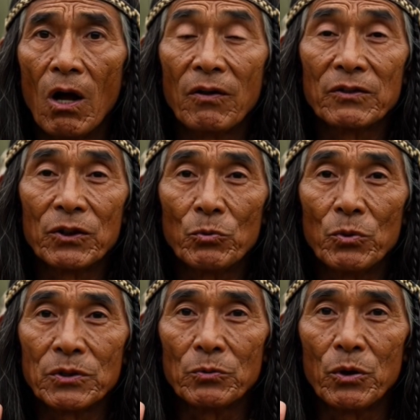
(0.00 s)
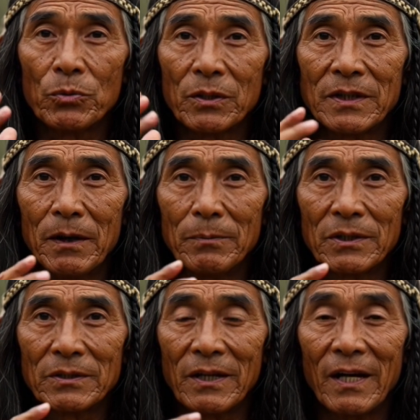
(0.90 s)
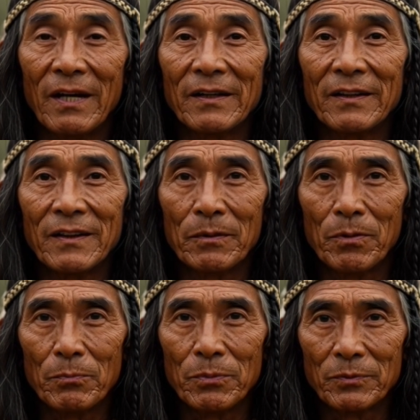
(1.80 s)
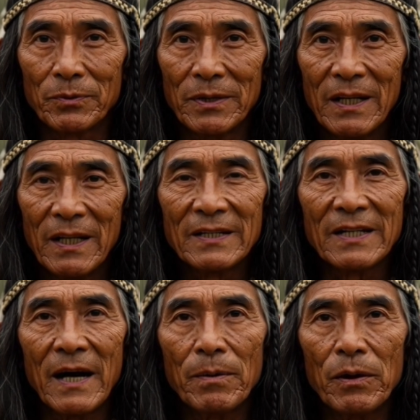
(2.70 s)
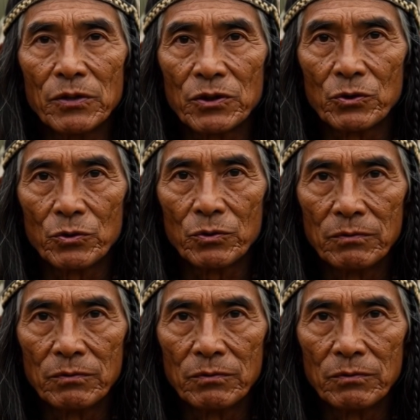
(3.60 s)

This some quick experience time slips, ending different moments. Is time an illusion?